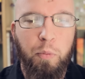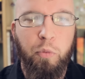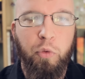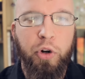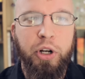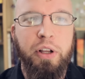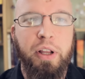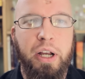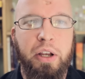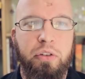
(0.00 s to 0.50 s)

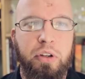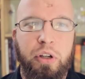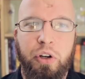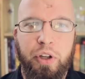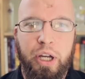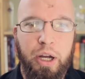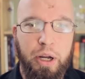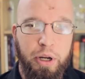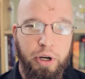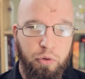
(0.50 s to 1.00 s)

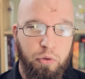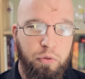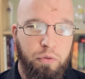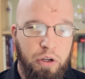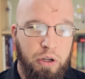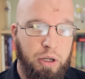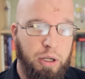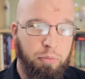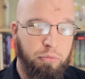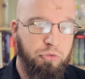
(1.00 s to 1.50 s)
realizing I
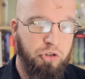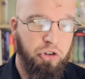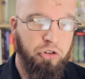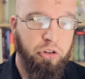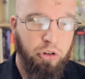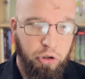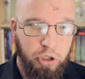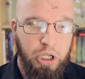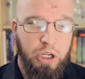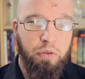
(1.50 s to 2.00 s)
really am
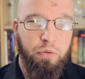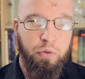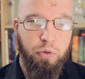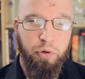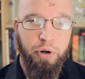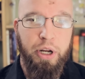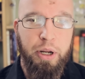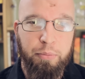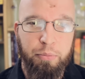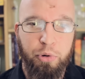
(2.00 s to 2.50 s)
just looking
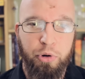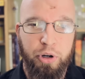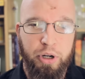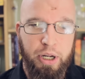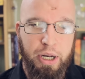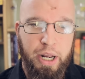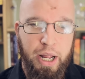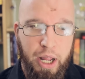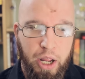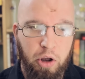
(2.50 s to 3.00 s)
for input
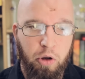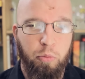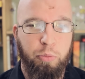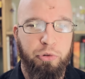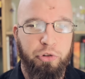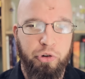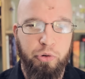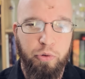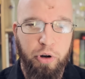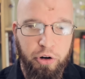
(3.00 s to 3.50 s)
and
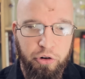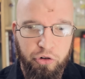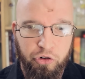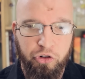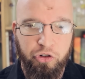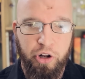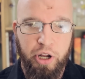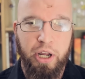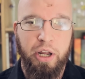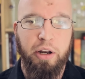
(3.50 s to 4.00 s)
help to
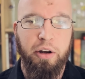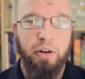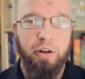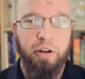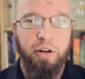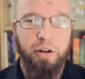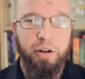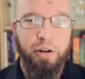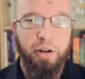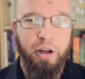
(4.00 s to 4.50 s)
understand
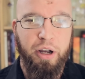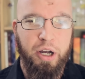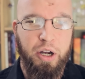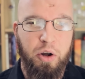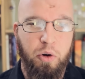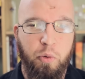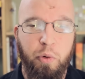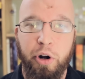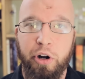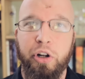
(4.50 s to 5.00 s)

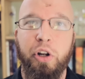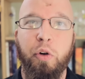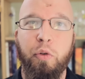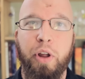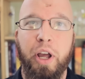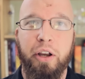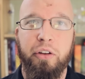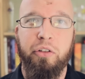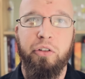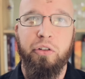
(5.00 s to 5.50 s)
where to go
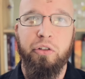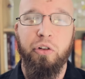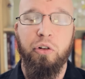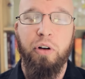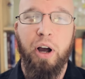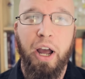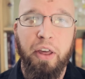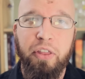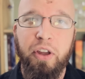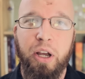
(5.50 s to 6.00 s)
next.
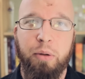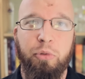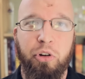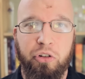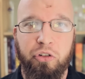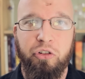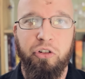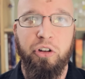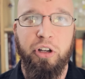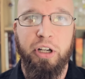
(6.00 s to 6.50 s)
So I think I'm
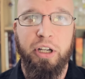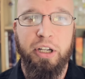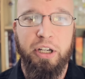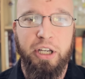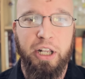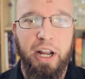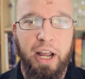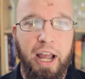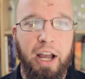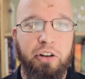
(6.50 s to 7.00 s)
just
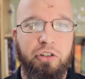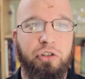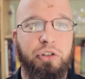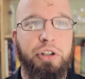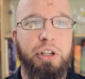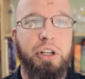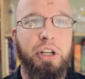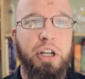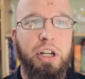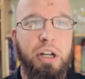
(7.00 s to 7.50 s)
going to
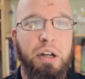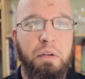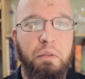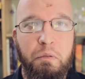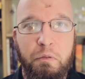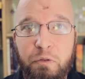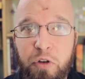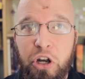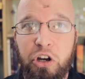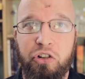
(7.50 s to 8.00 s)
actually
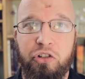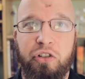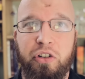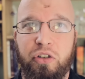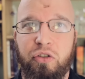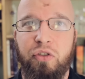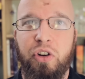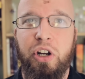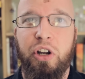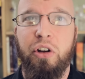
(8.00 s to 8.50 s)
finish
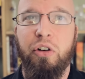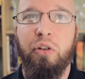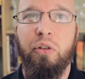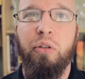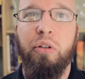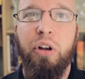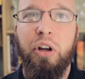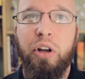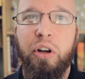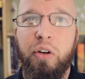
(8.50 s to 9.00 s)
this
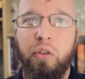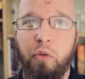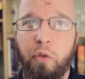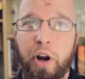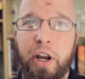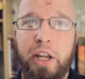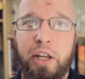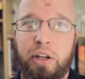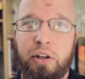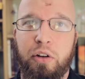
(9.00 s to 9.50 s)
video
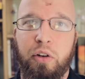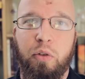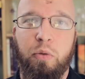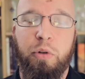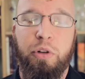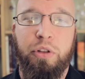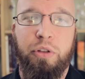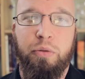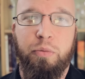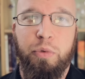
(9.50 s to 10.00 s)
right here
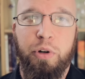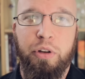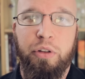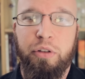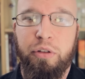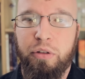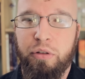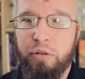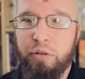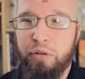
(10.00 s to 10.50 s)

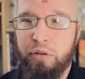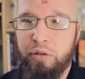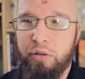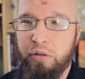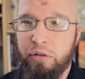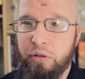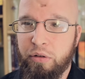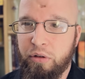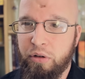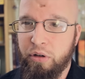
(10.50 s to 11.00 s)
with
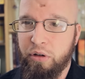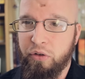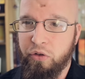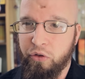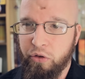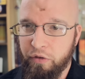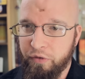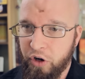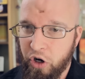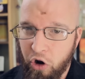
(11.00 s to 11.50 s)

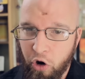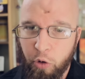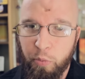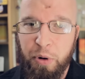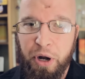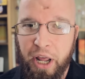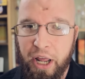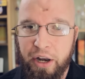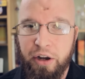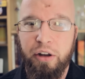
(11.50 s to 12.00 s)
sort of an
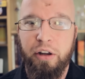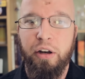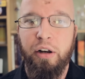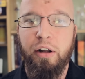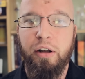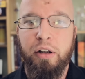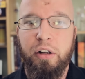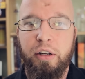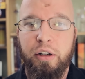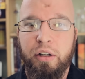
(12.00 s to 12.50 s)

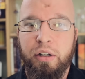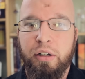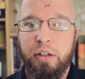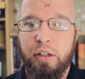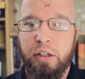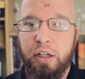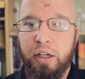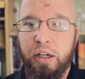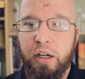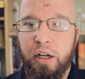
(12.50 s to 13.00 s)
open-ended
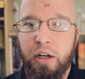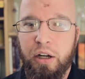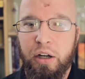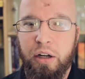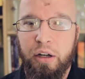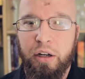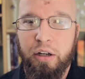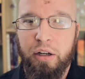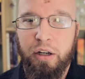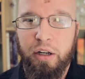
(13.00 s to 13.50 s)

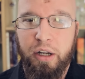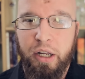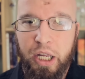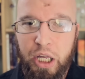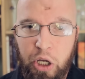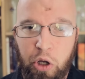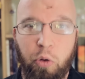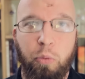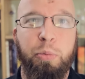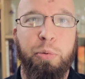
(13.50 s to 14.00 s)

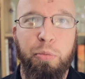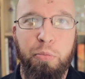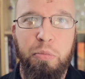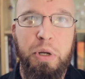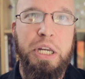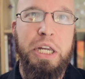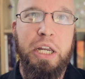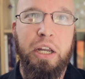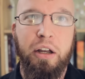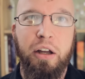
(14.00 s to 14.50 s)
help
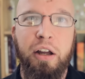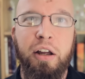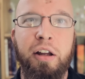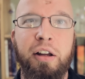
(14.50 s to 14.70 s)
me.